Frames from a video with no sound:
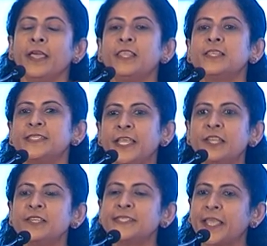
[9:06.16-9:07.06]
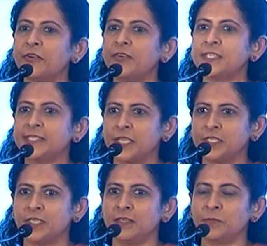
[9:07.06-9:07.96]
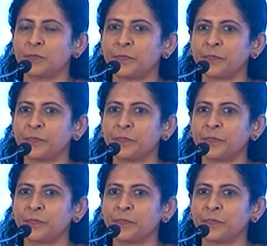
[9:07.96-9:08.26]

In the senior secondary section,